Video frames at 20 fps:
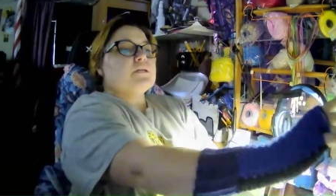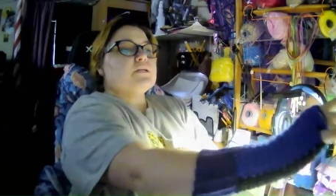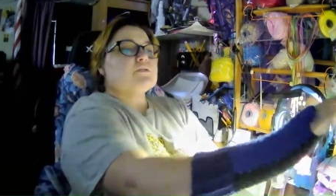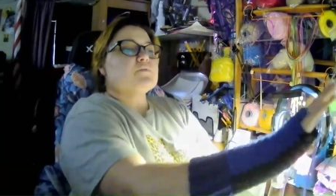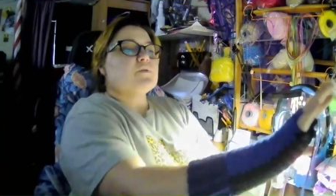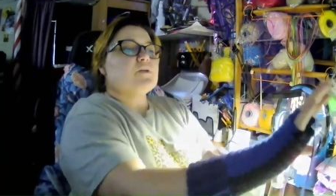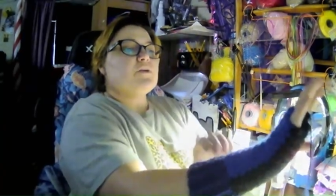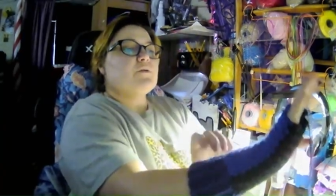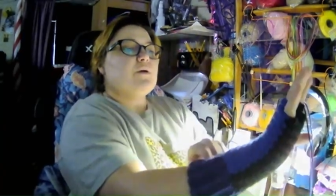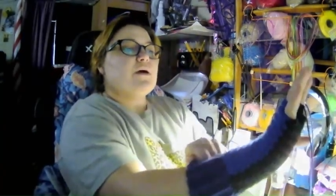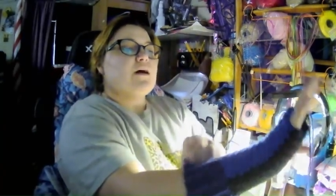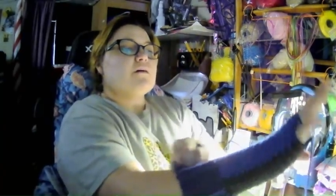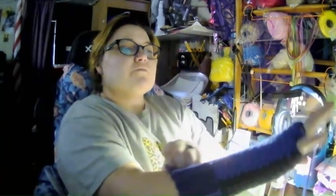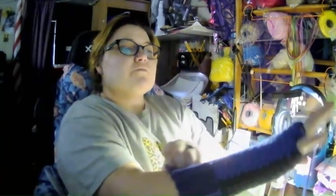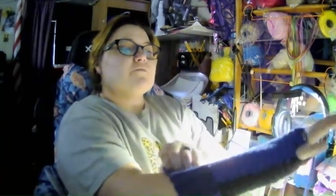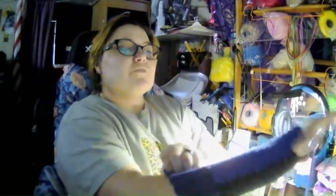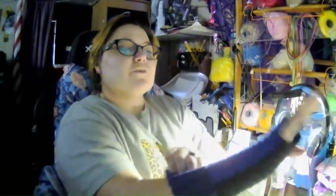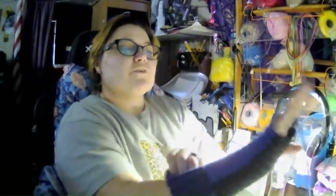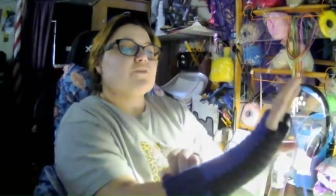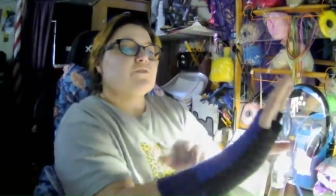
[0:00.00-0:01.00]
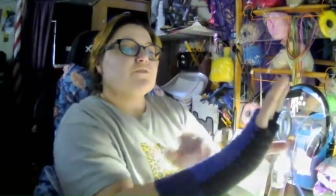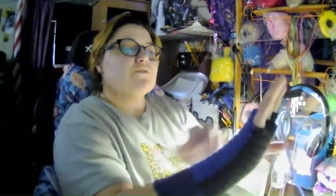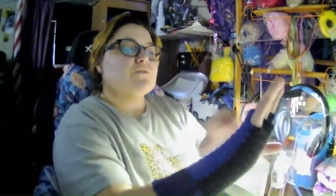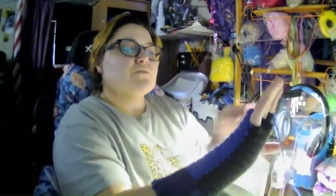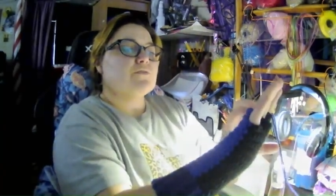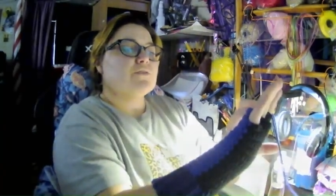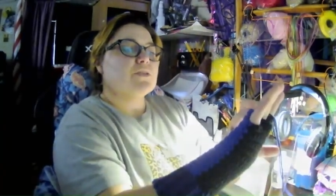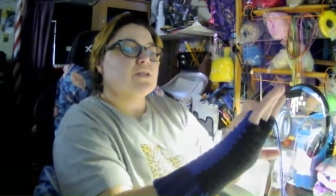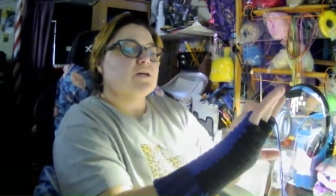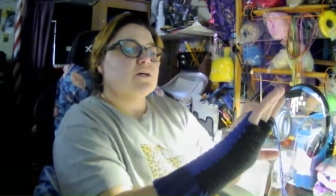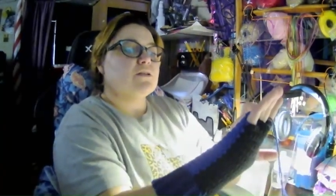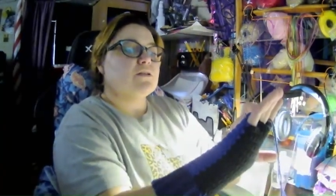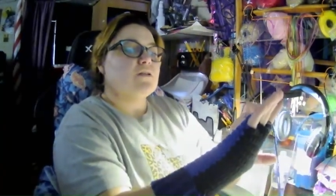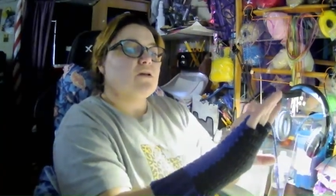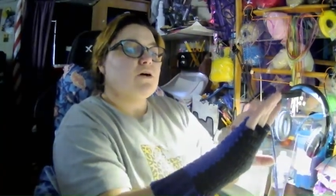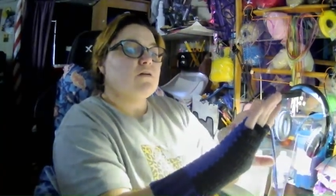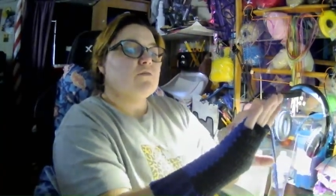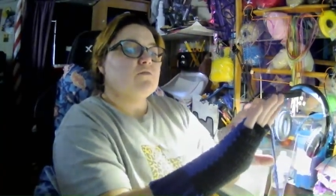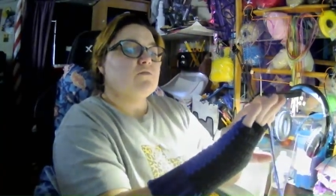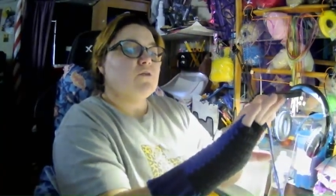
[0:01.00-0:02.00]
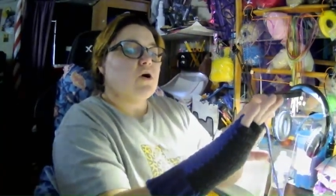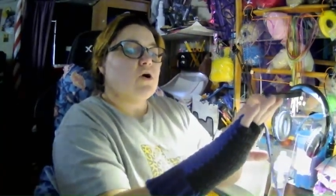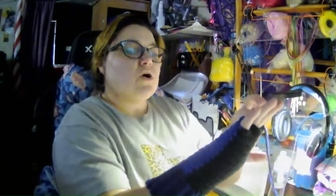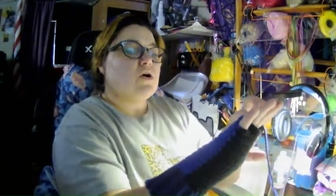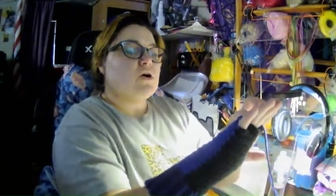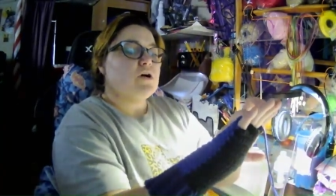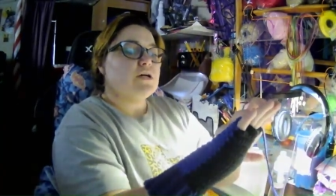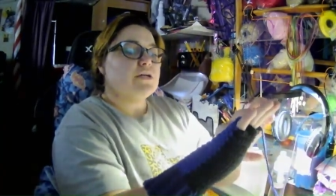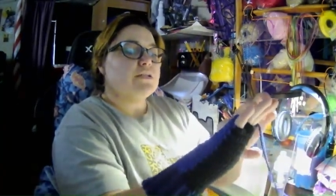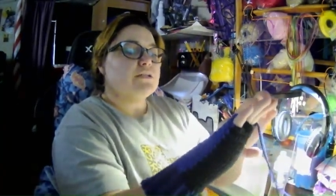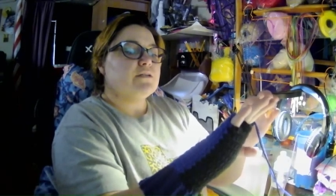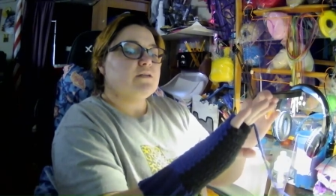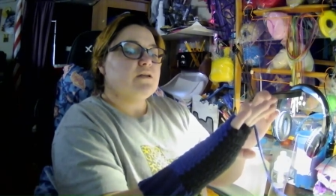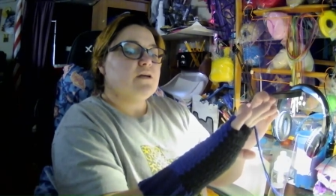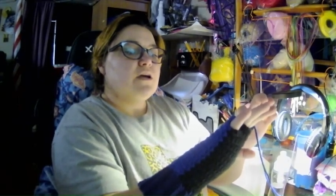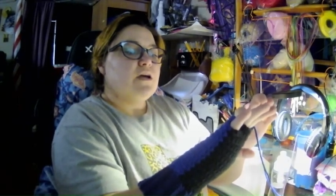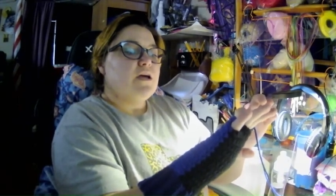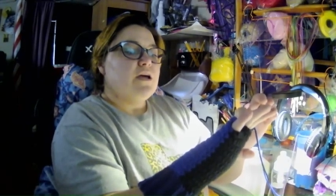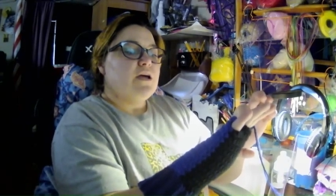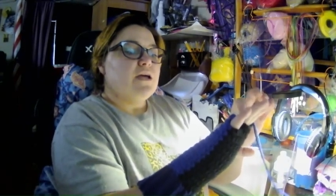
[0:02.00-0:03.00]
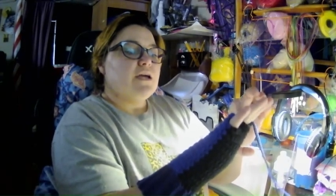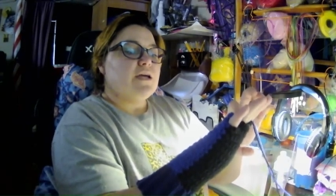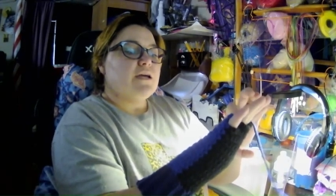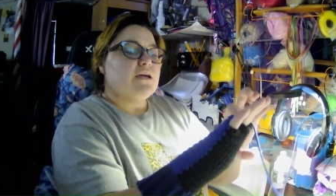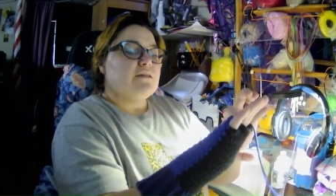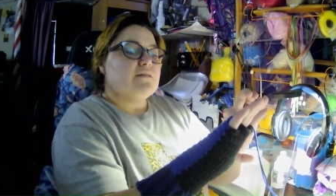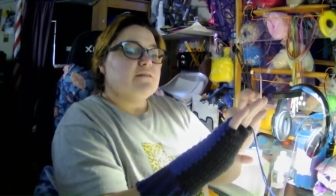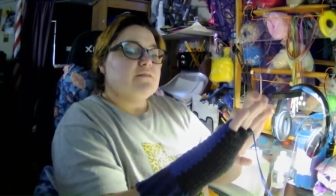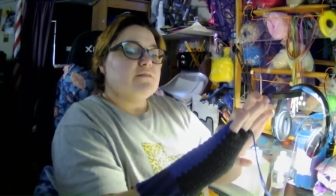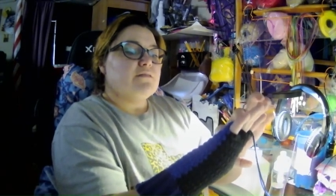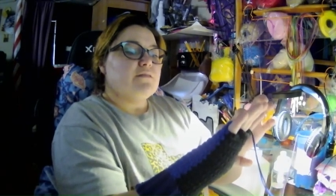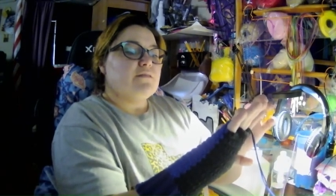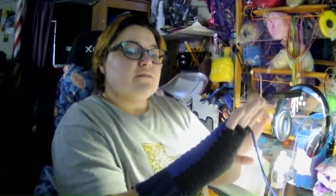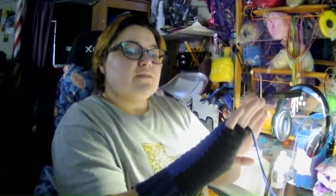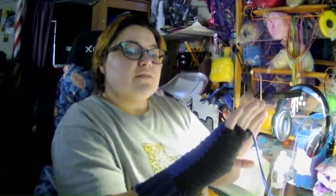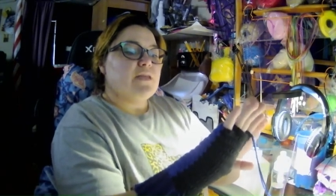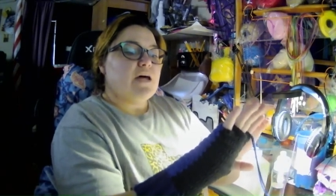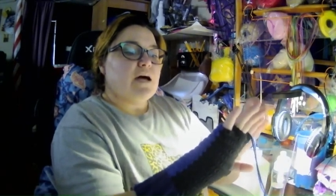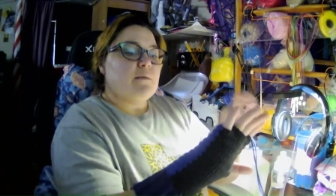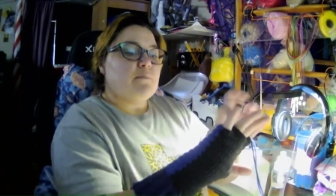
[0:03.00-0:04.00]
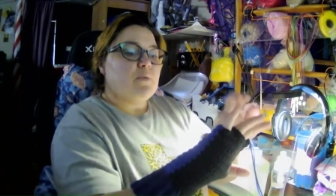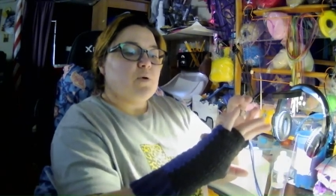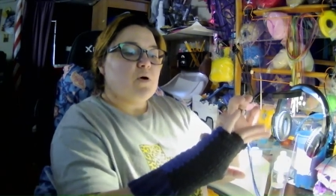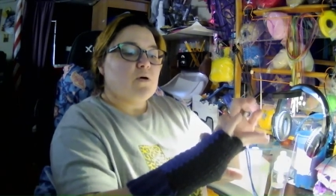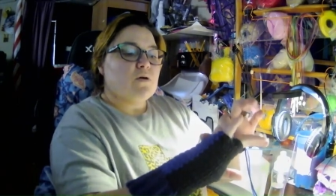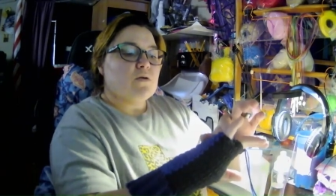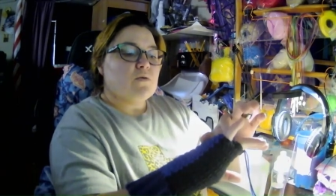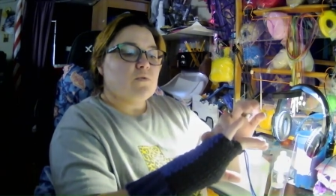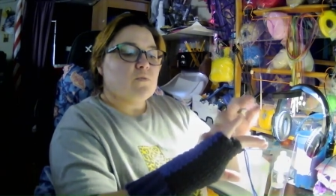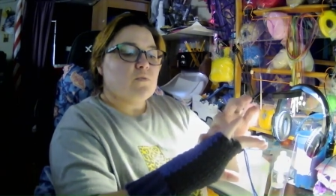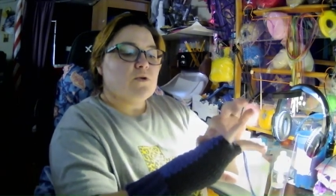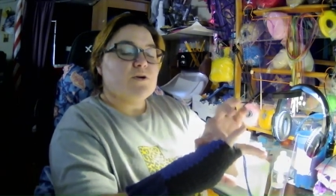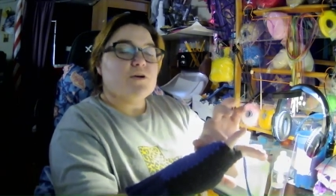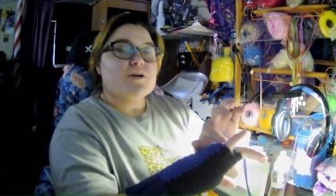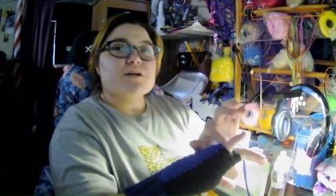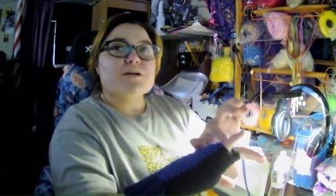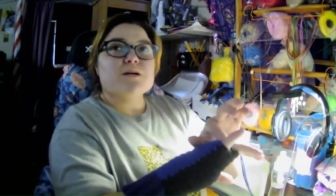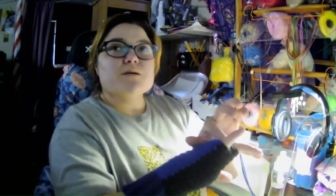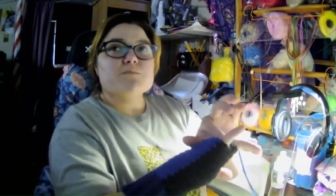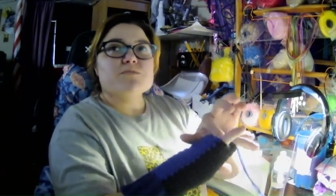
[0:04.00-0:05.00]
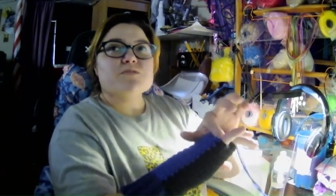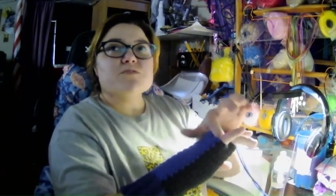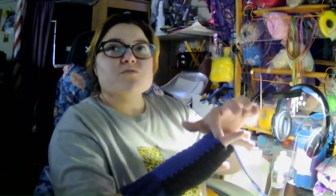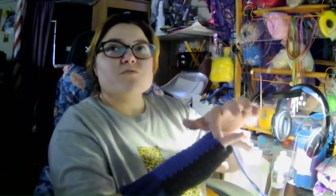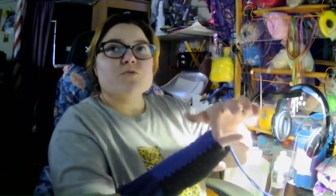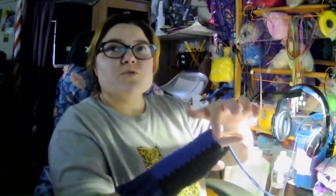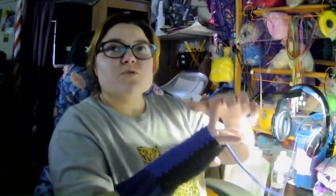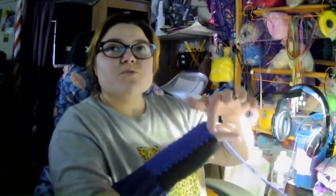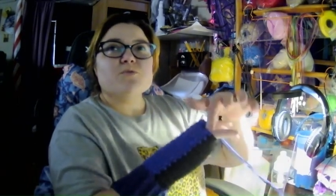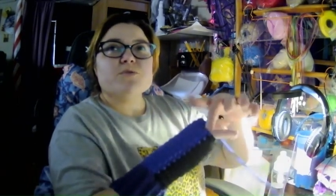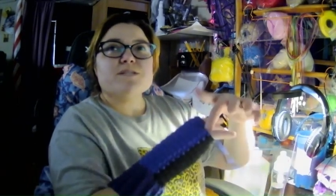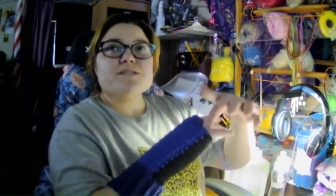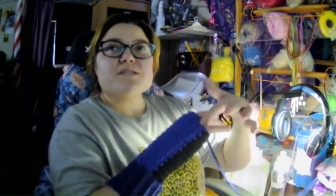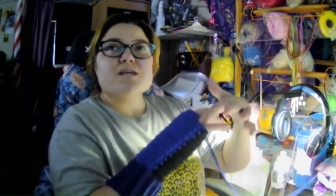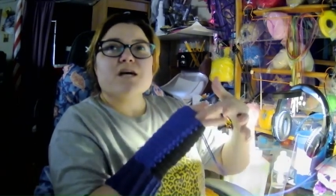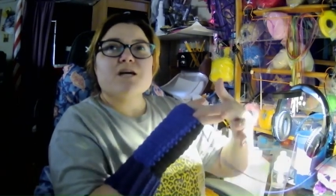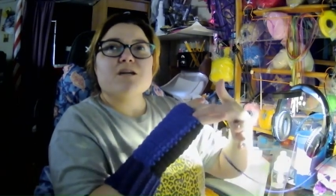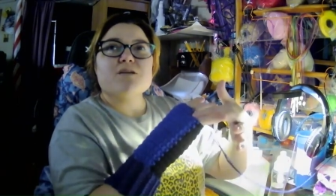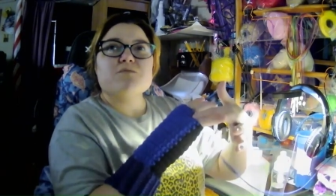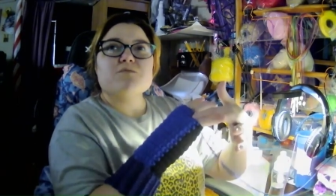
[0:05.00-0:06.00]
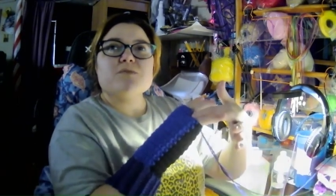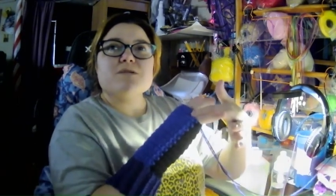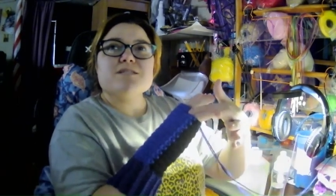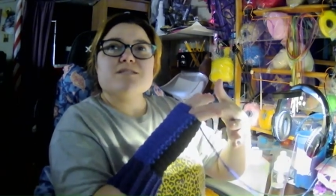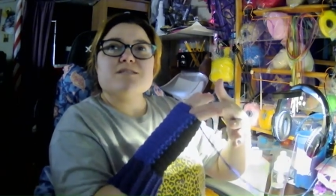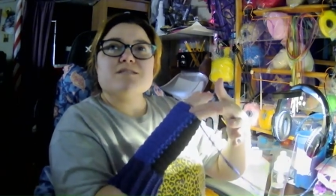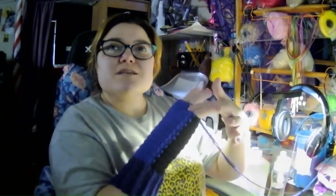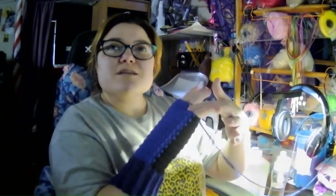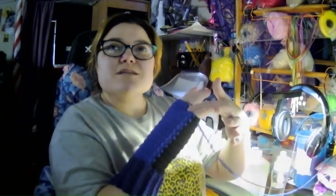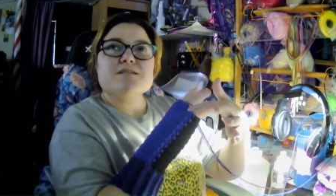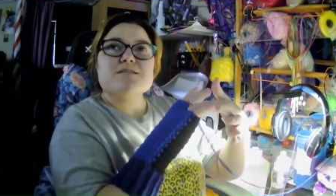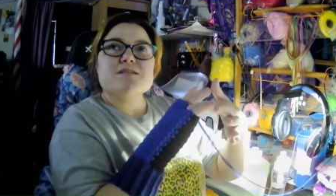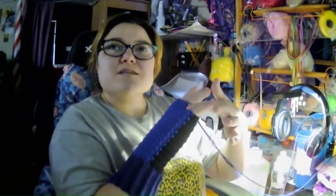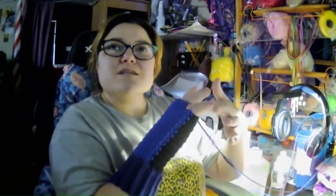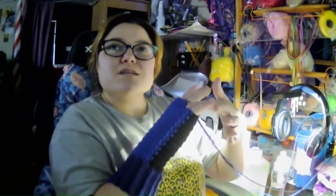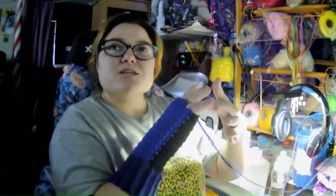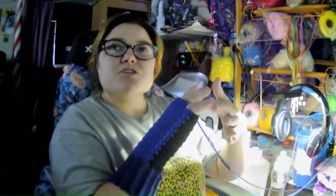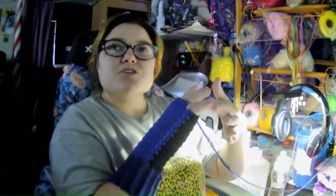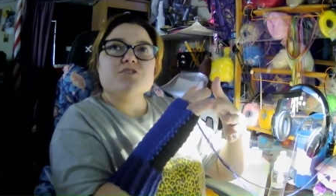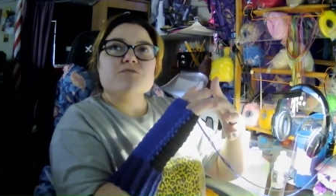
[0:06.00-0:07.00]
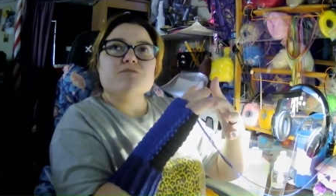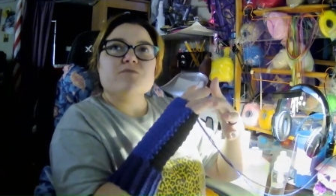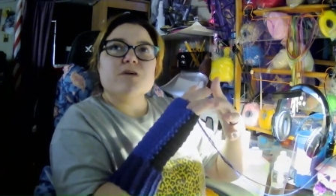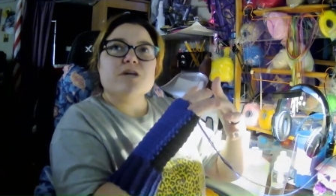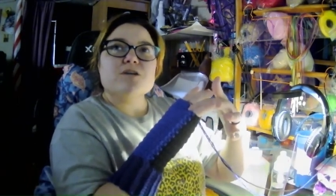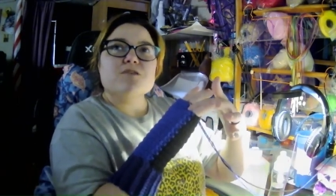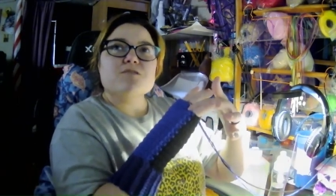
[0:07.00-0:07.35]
Because when you have the glove on, that part where it comes through is kind of what sinks in your